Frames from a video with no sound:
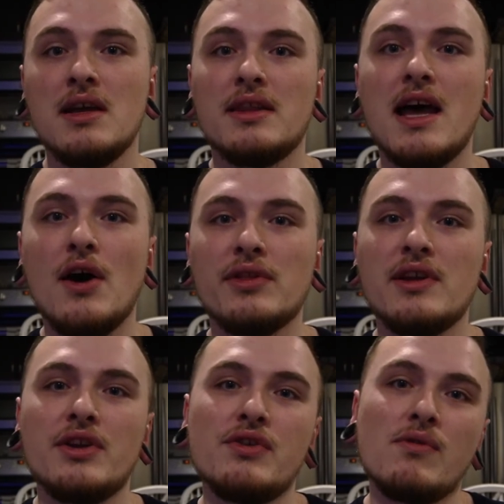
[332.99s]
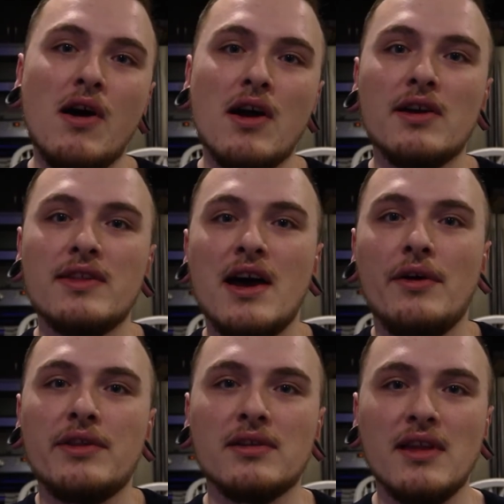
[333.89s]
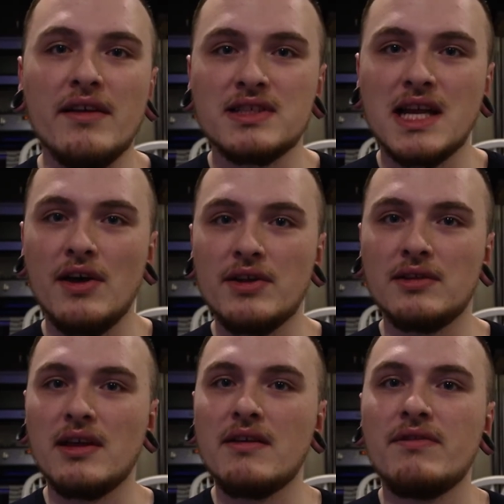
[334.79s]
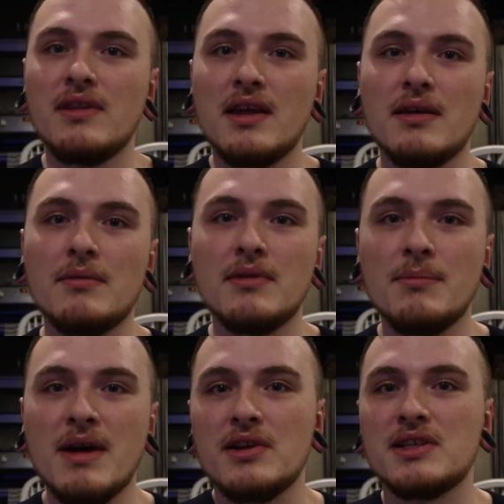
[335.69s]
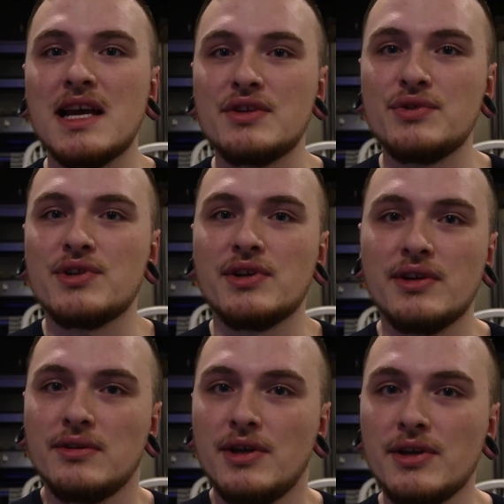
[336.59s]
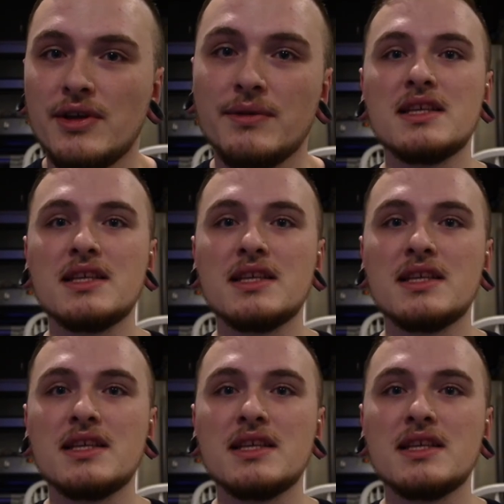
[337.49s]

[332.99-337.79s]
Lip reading: The healthier you are, the healthier lifestyle you live, the better your tattoos are gonna look.